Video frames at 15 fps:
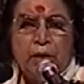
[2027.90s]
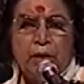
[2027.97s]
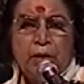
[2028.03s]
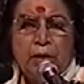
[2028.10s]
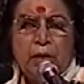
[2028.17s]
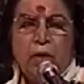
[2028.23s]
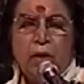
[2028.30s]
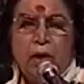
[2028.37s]

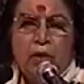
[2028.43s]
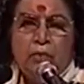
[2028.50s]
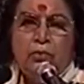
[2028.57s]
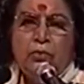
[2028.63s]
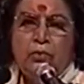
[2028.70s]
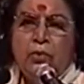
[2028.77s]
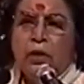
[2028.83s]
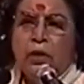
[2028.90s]
Now, how
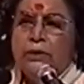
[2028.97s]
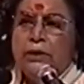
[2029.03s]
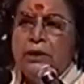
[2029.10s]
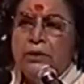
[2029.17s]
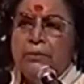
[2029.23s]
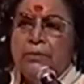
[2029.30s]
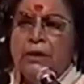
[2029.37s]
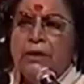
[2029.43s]
to cross the
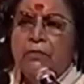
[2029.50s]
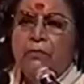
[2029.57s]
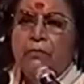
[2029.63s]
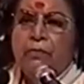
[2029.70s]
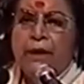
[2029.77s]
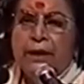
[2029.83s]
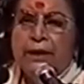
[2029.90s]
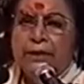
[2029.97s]
limit of
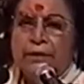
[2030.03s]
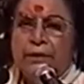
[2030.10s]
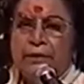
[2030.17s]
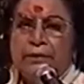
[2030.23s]
mind?